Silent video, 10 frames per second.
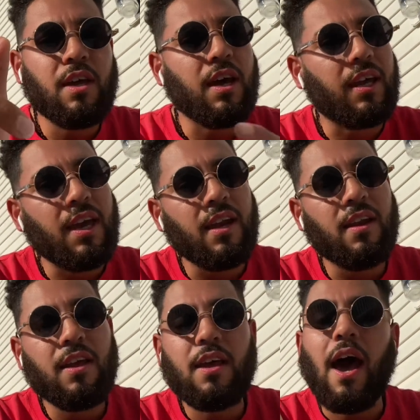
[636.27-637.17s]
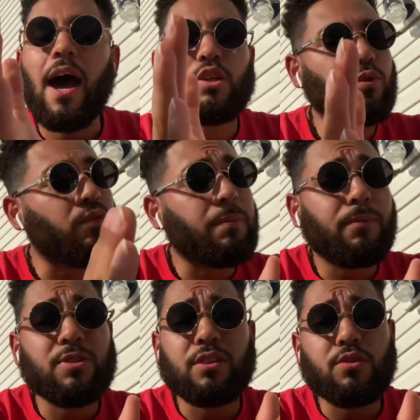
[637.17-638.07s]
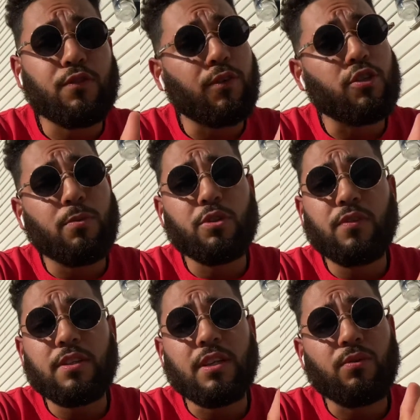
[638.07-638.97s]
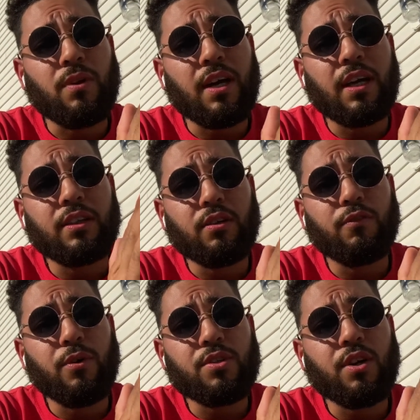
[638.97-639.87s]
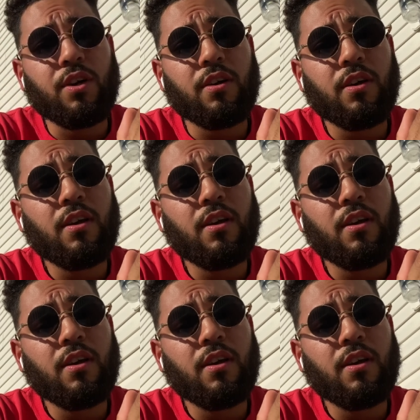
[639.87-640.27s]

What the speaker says: Again, I just want to represent those Philly sports fans that do not get their voice heard.